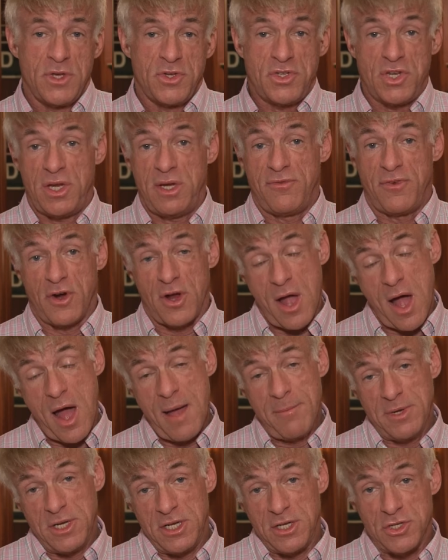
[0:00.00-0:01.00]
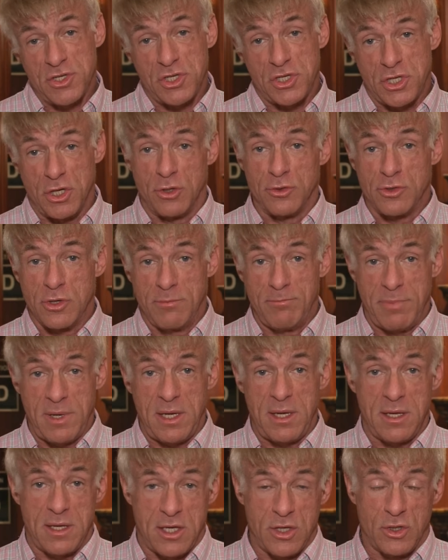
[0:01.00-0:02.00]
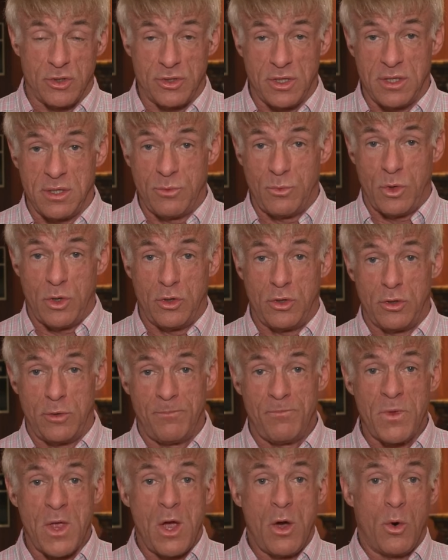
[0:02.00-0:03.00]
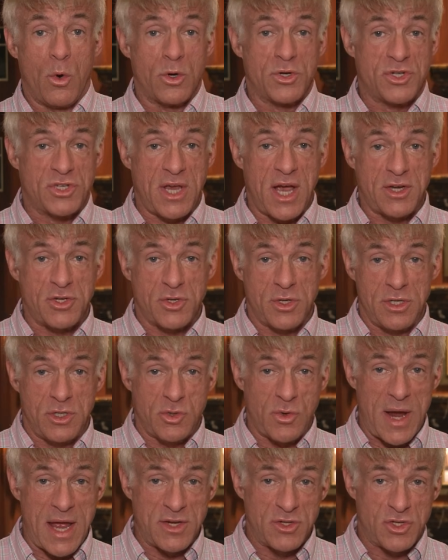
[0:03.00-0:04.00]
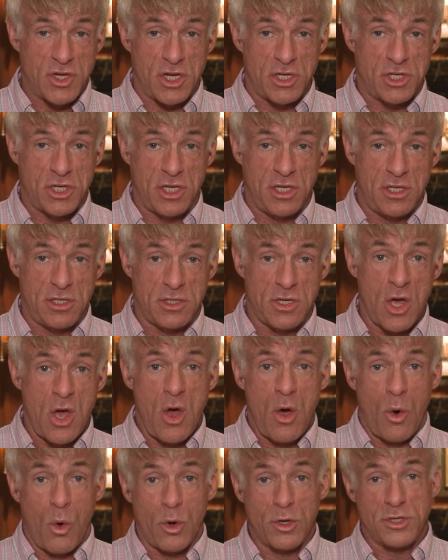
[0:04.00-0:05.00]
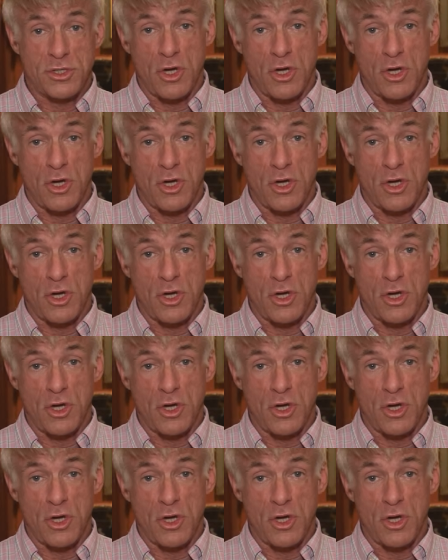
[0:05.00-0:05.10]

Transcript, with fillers: See, for communists, children being killed in the womb, or sexually transitioned, or